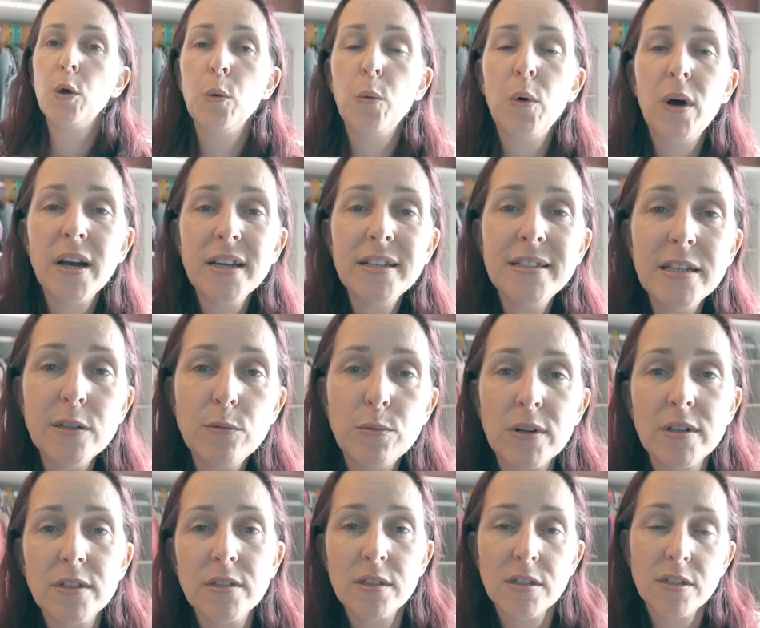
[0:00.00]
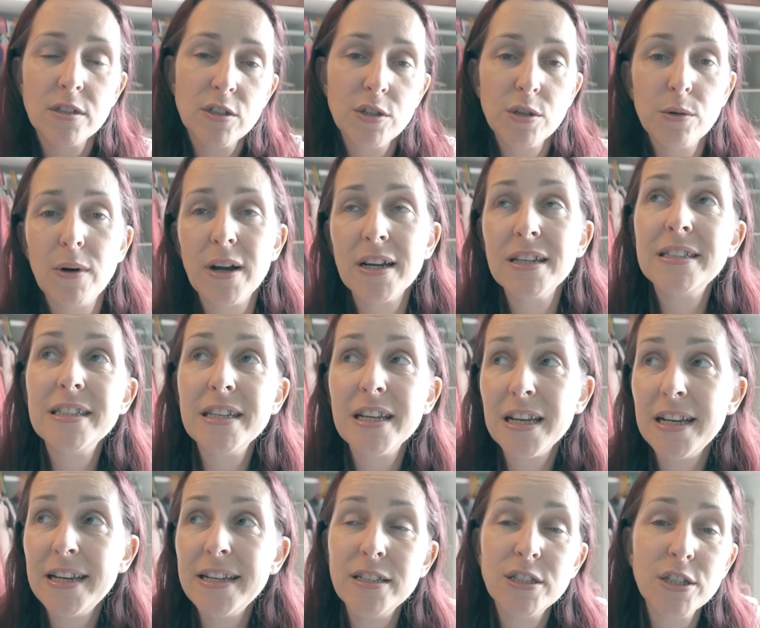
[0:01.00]
What I did want to
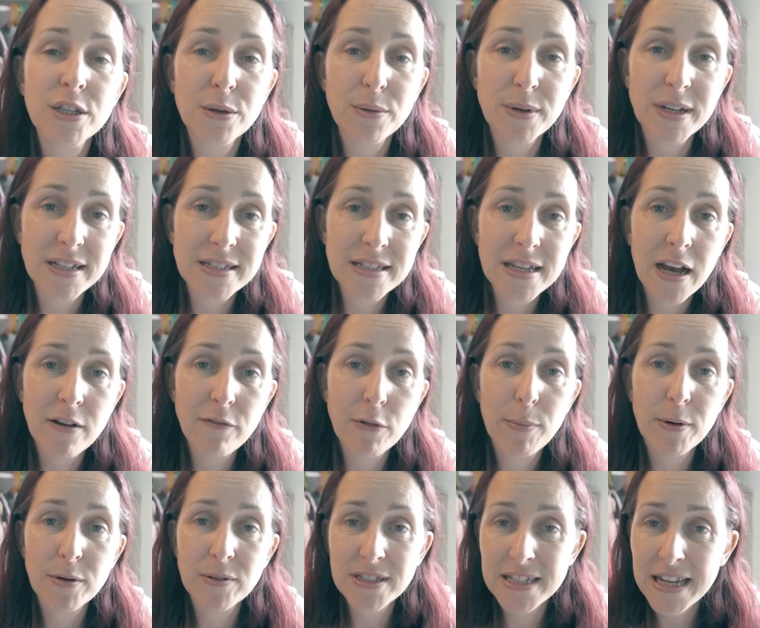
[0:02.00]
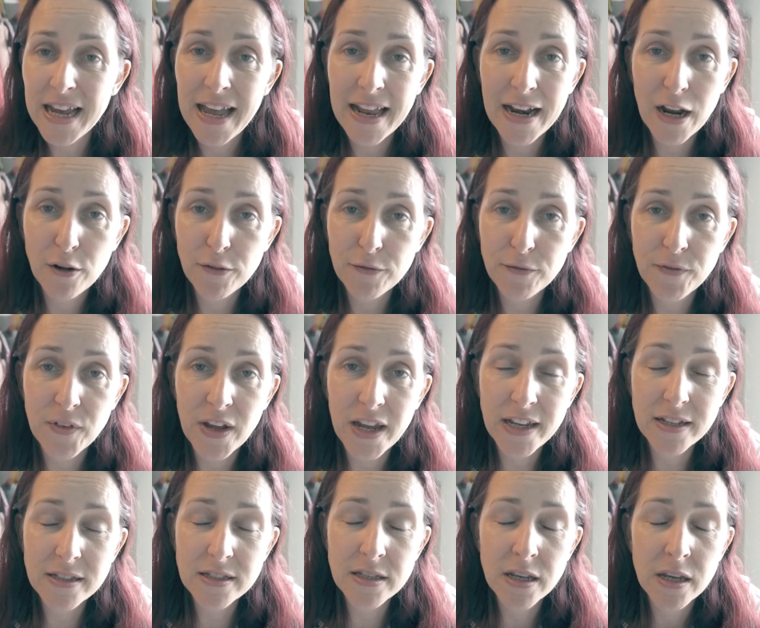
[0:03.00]
ideally do is have about 10
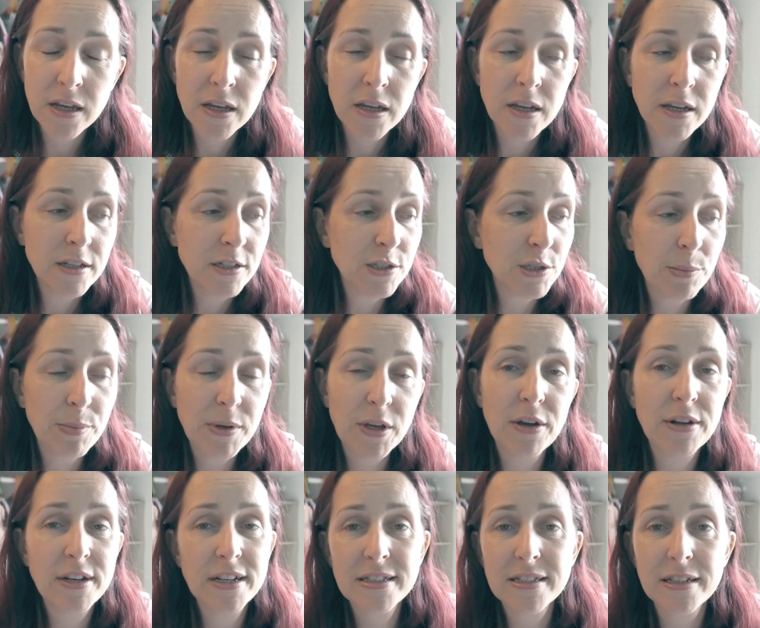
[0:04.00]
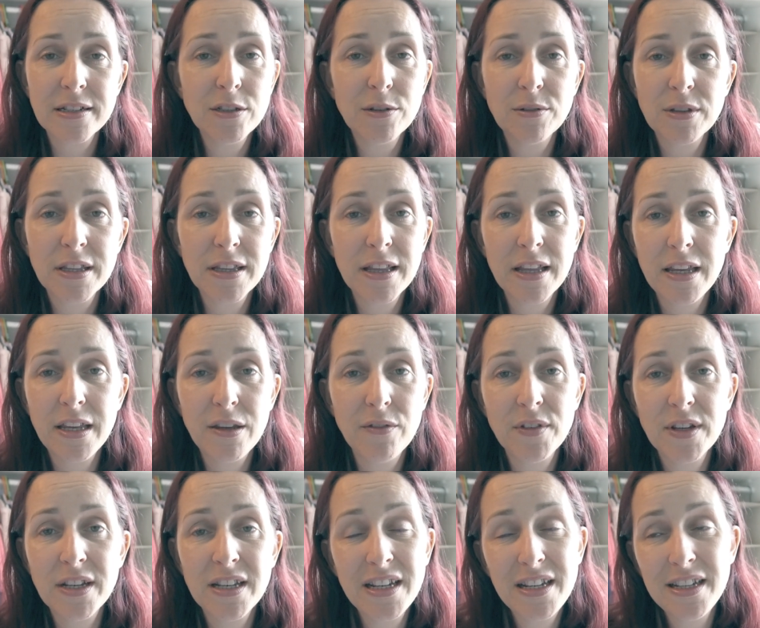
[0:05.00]
outfits. To be honest, I don't think they
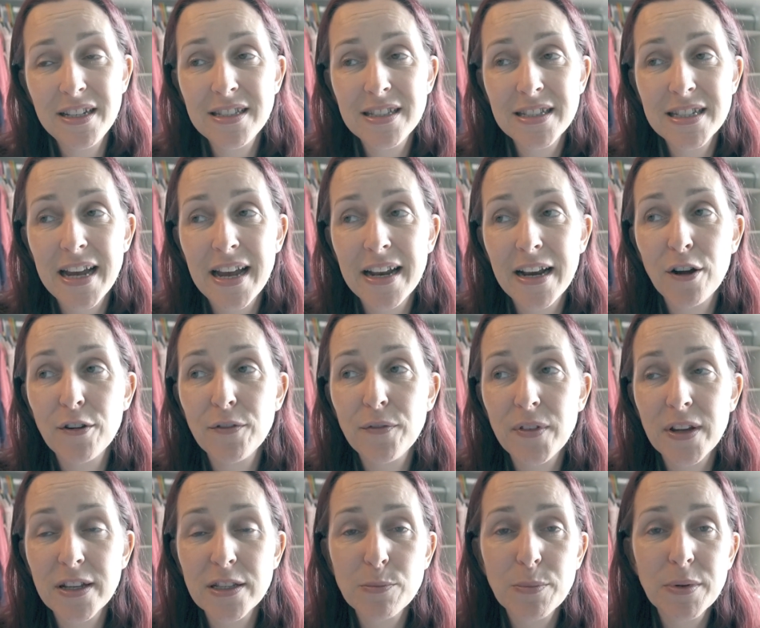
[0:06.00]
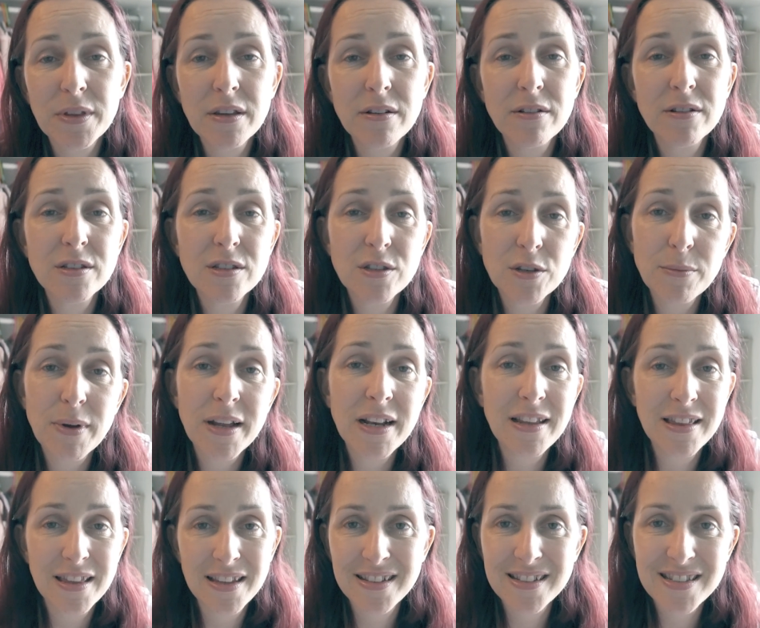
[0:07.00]
even need 10 outfits, but there are so many
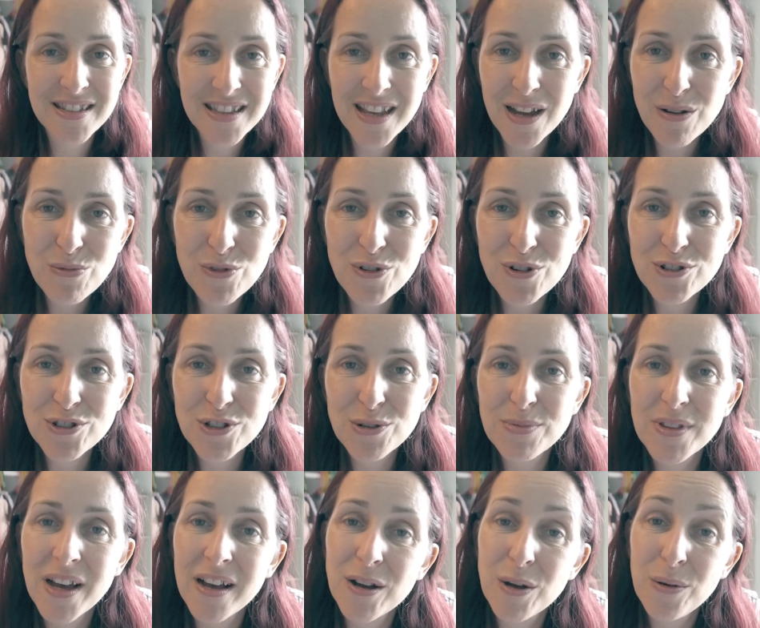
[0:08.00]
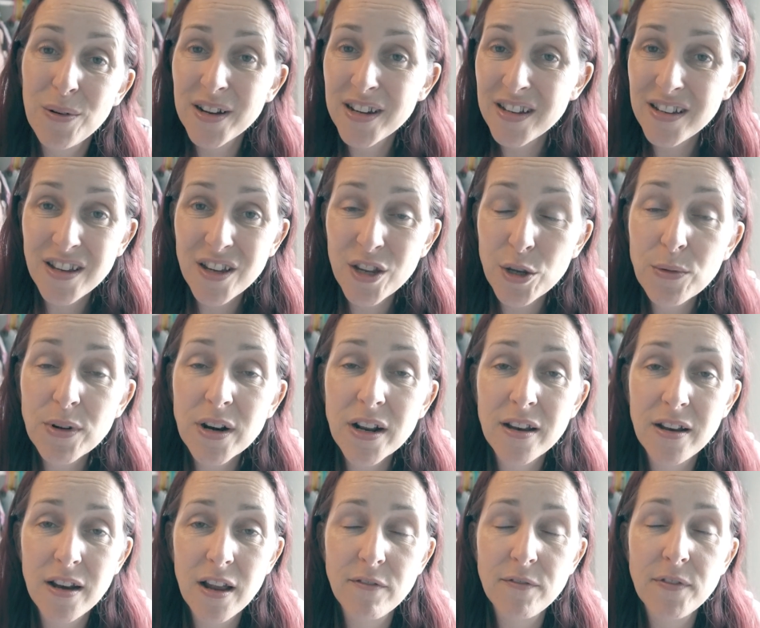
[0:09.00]
things in their wardrobe that are quite new and I
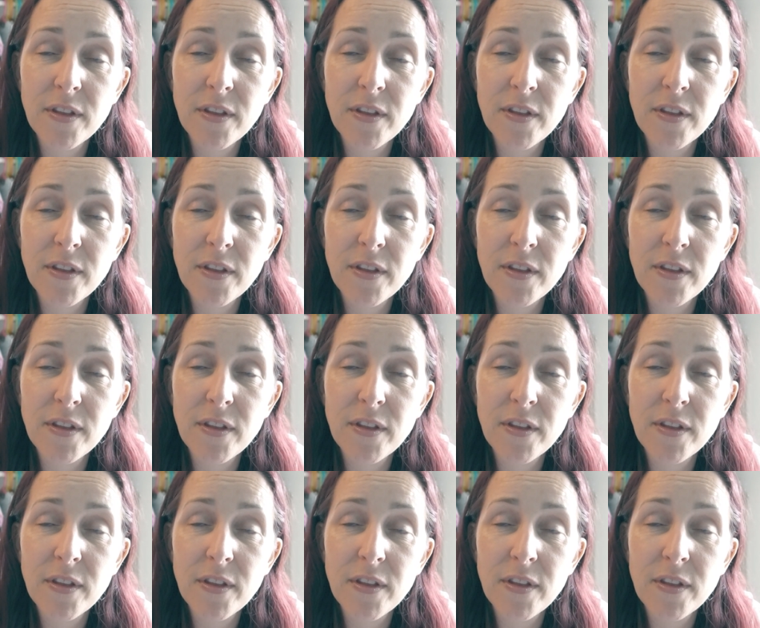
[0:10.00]
love